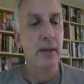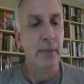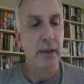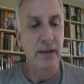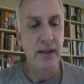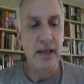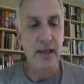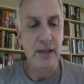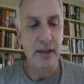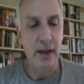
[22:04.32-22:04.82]

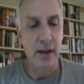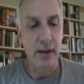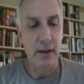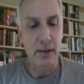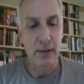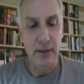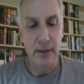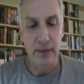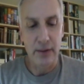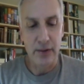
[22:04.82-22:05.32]
but
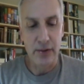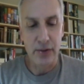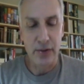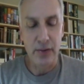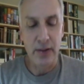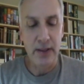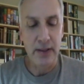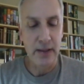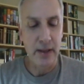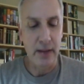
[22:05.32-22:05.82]
the
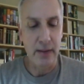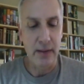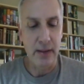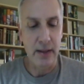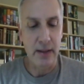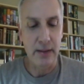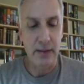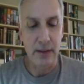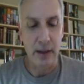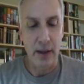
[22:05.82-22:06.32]
screens on
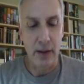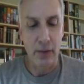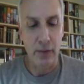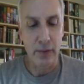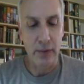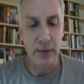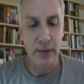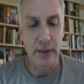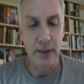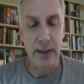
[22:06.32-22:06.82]
these are
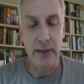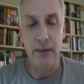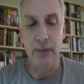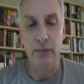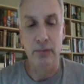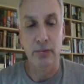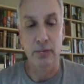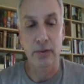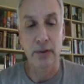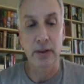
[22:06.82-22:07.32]
really,
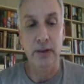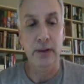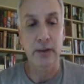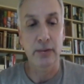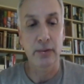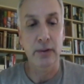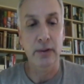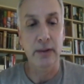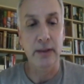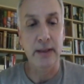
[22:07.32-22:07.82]
really,
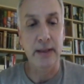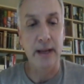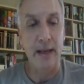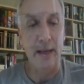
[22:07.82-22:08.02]
really